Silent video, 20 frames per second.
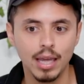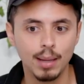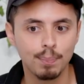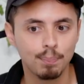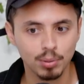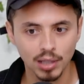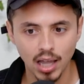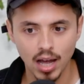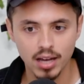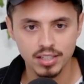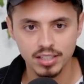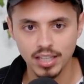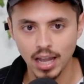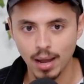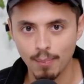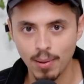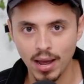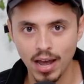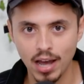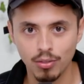It blocks
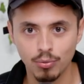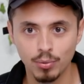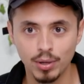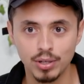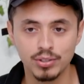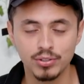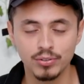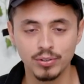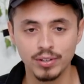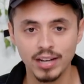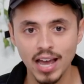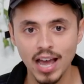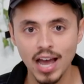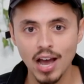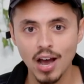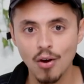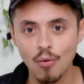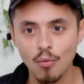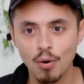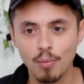that pathway. So
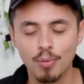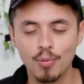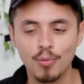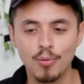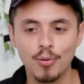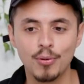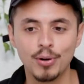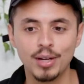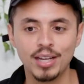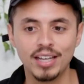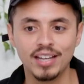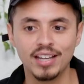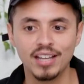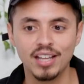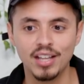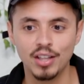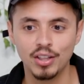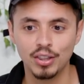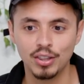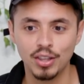now we're promoting
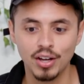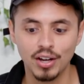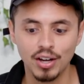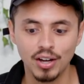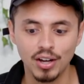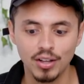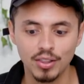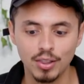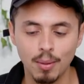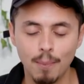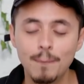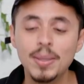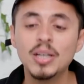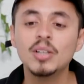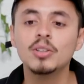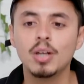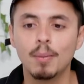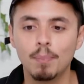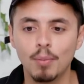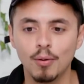the, the
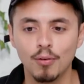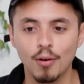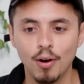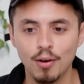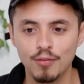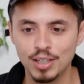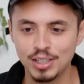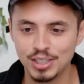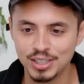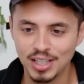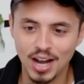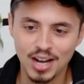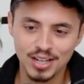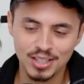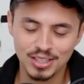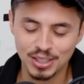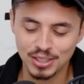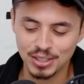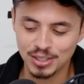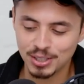buildup of, of these
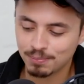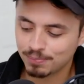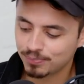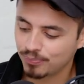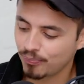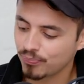toxins.